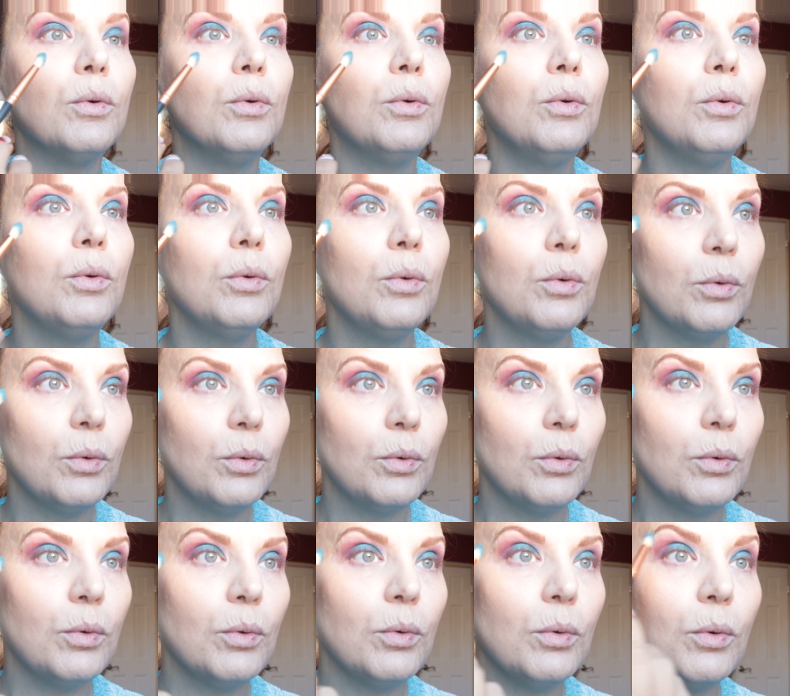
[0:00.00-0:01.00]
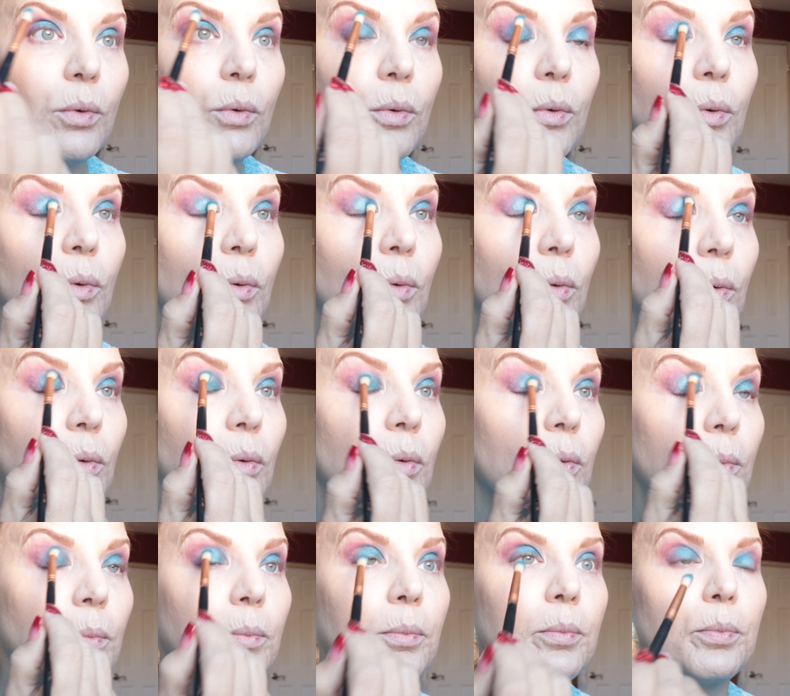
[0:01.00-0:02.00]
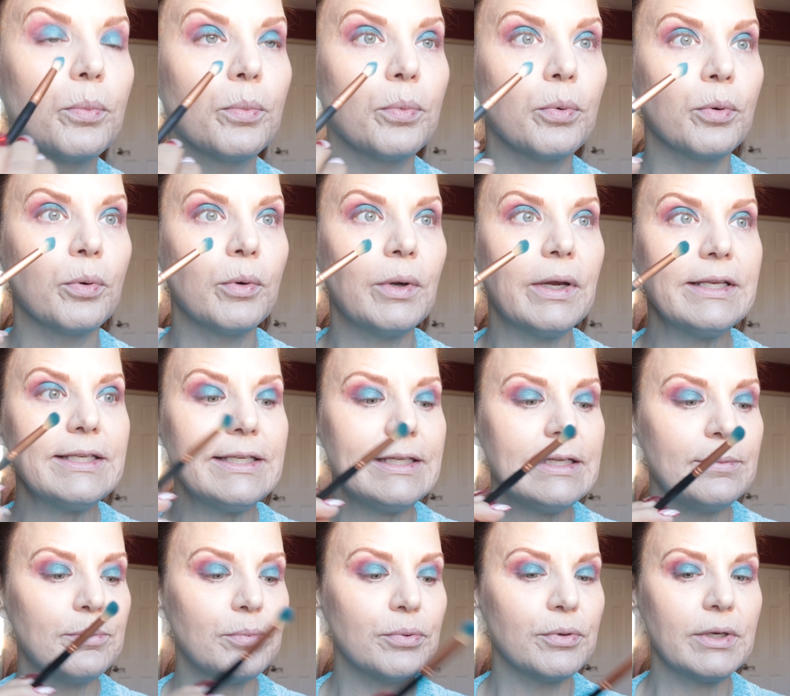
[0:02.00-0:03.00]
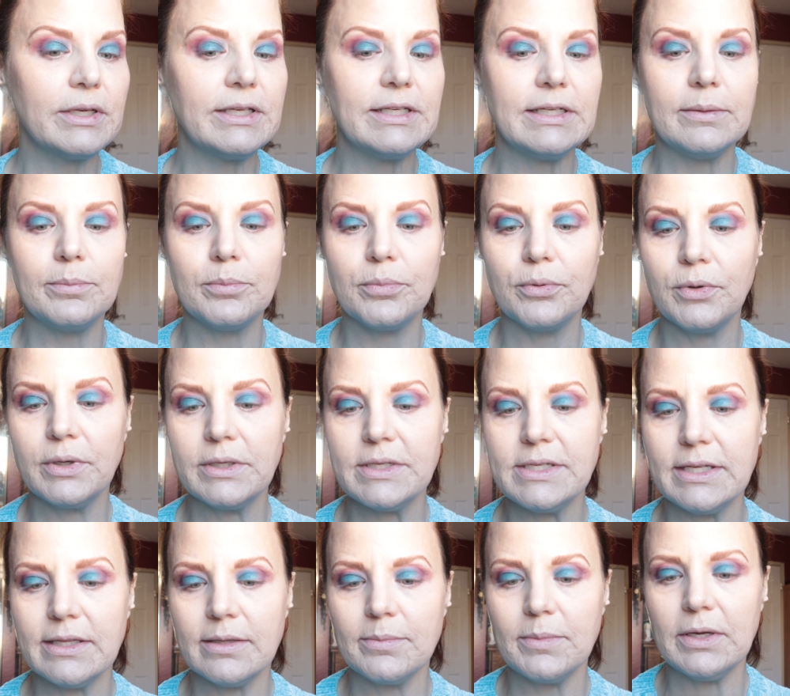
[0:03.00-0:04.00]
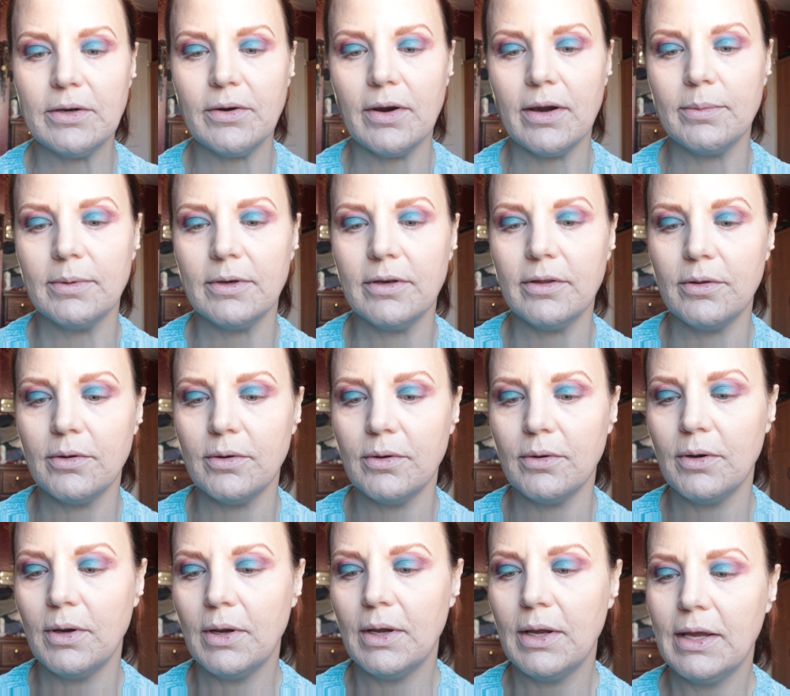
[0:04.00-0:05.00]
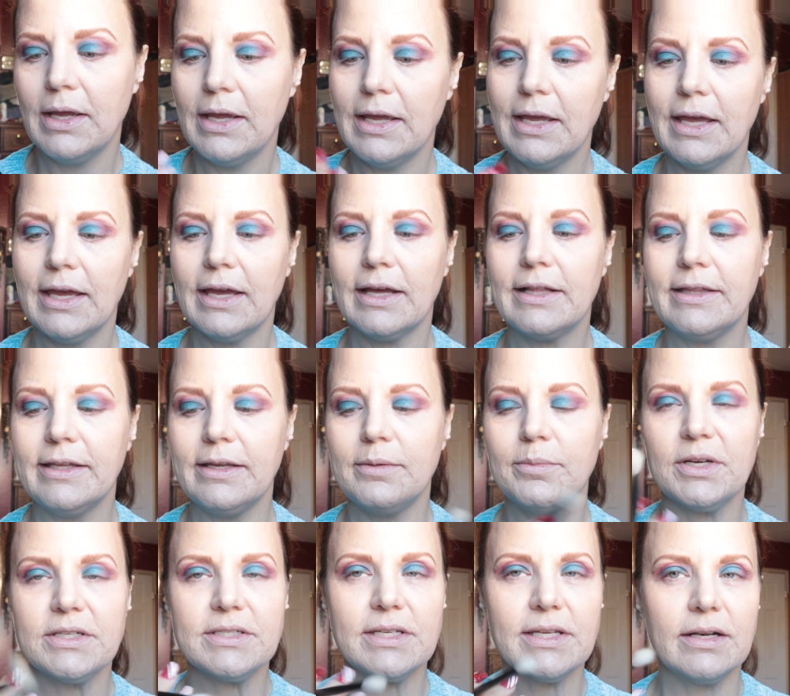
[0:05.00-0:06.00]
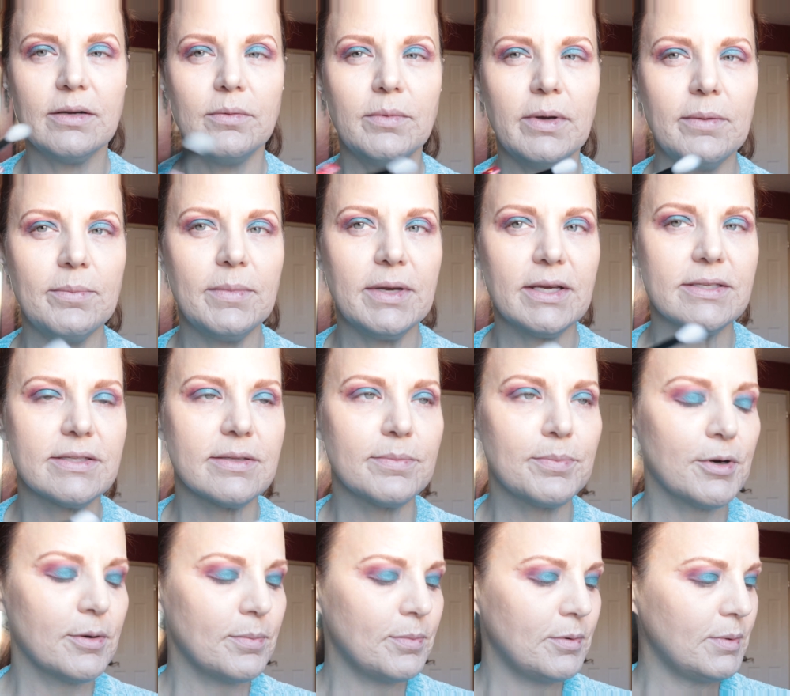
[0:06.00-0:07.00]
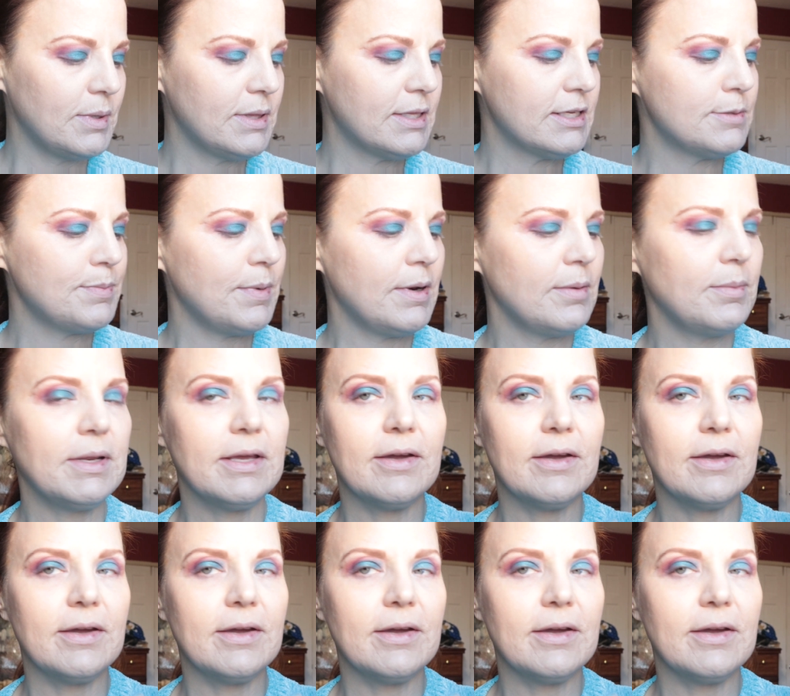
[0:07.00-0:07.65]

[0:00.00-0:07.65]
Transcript: Ooh, ooh. Pretty, pretty, pretty. Let me grab a clean brush because I don't want to mix the purple with this, but I'm